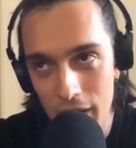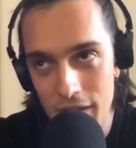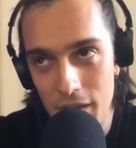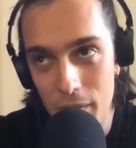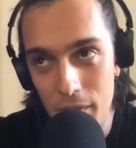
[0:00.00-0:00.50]

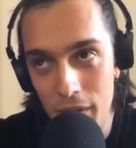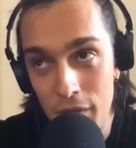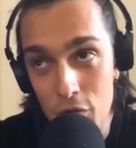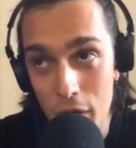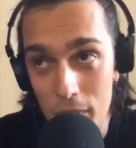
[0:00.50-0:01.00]
some a
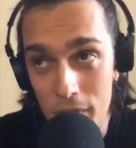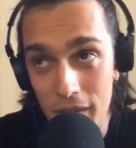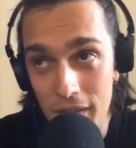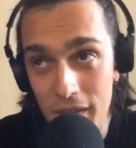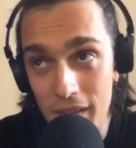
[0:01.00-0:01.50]
trap
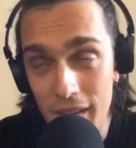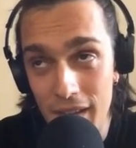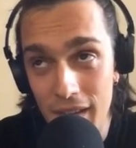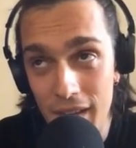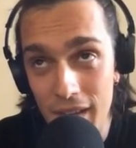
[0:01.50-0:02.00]
that
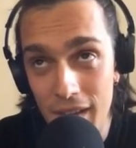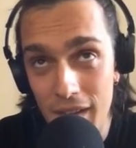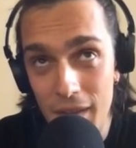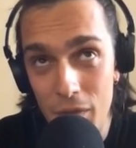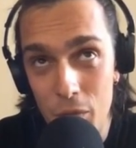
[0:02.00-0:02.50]

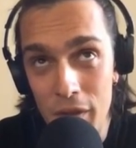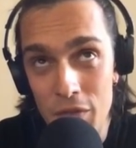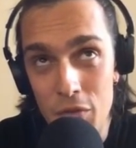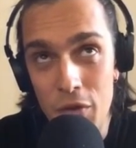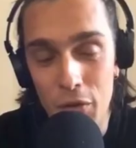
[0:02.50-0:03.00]
we
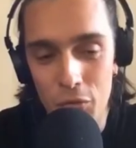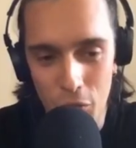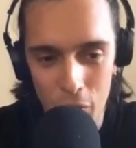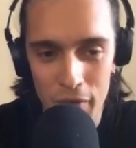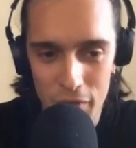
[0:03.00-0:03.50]
should not
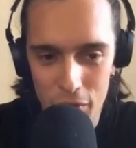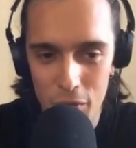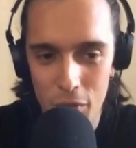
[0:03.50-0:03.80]
fall into,